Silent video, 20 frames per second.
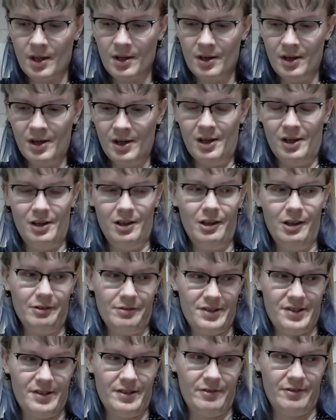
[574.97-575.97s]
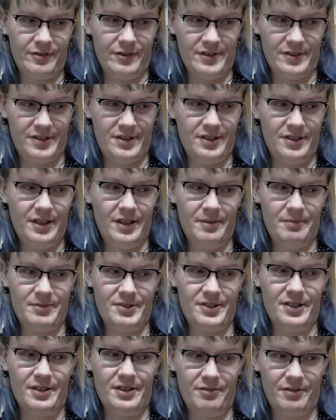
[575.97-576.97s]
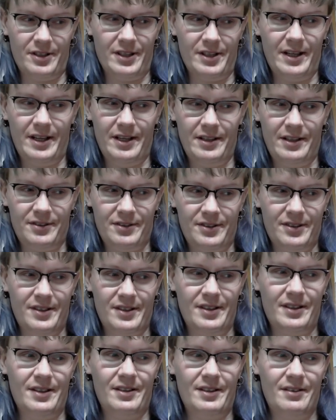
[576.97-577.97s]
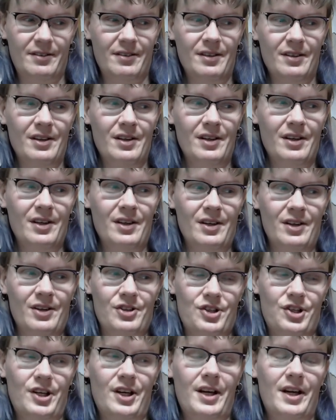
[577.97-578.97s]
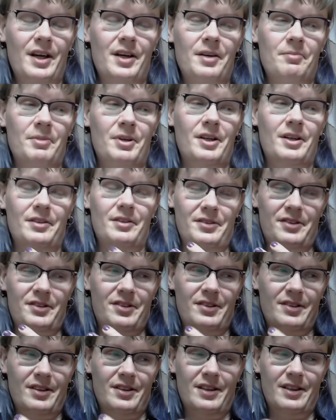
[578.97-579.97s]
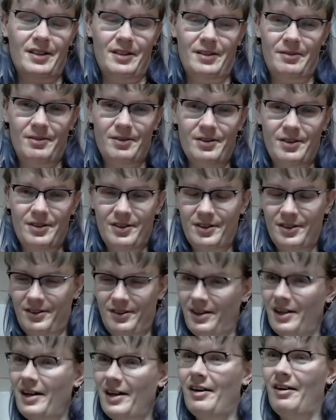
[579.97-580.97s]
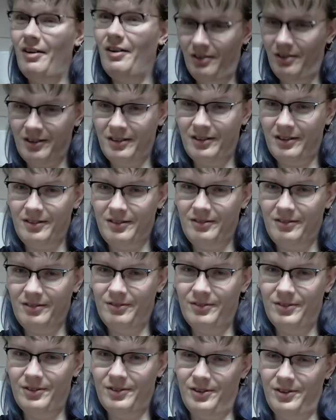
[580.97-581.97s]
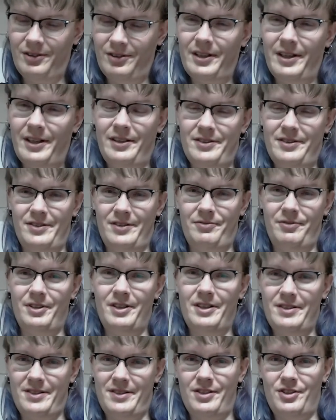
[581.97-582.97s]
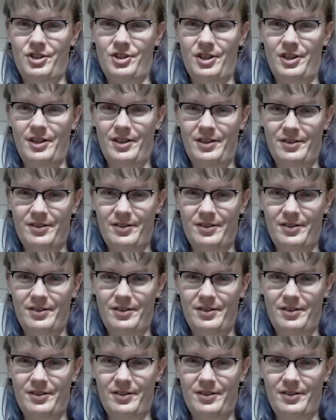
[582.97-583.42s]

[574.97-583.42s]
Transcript: low self-esteem, self-hate, shame, and yeah, all kinds of nasty shit.